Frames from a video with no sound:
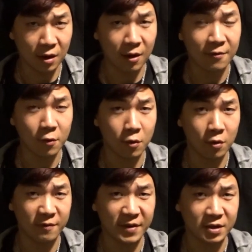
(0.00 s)
off
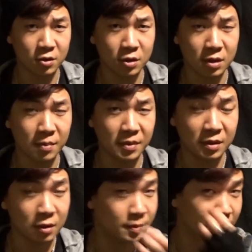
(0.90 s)
or if I turned it up a
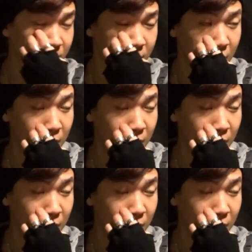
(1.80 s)
little bit